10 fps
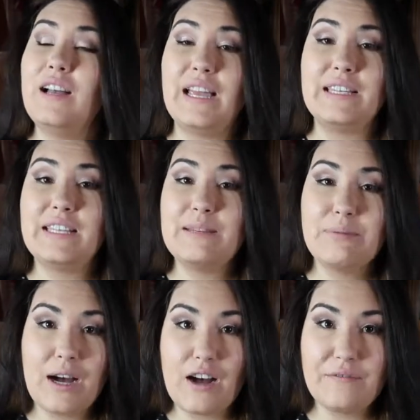a
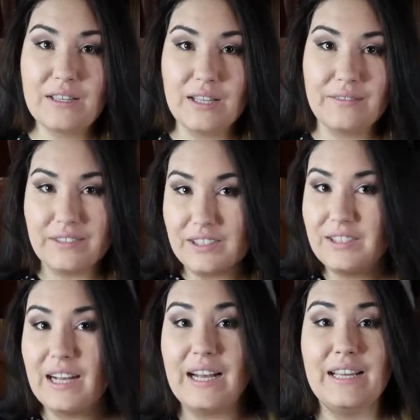deep coffee
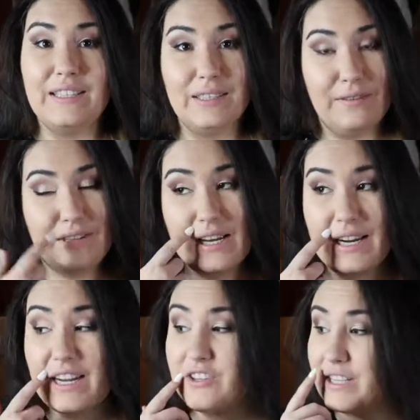lover, I loved it, and
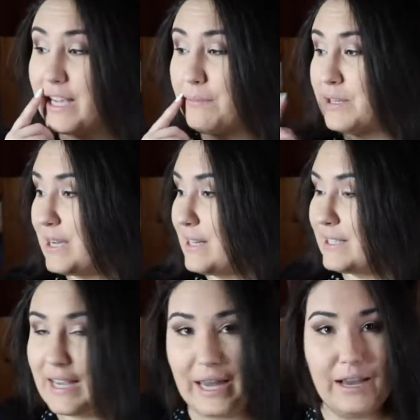I actually kept it, and
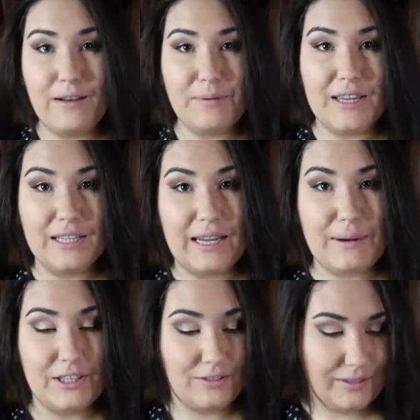it's hanging up in like
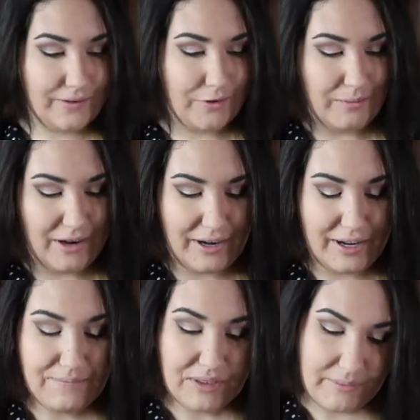my little living room
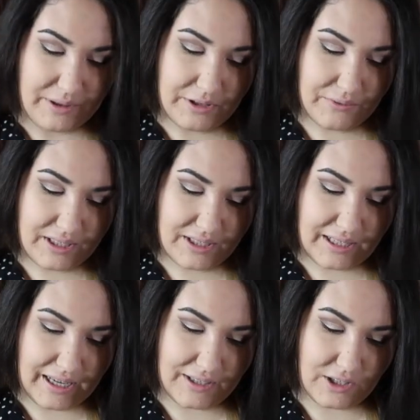area. But this one
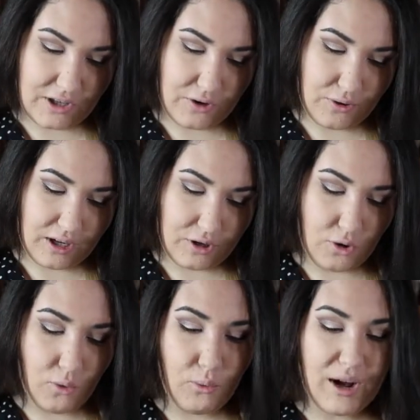says, "You're a
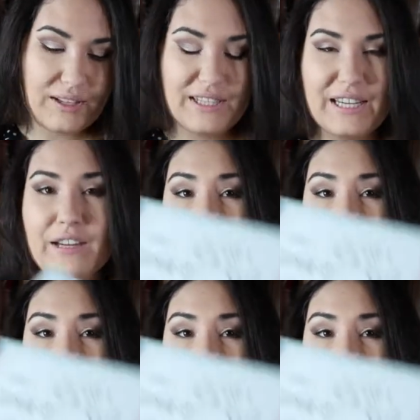quality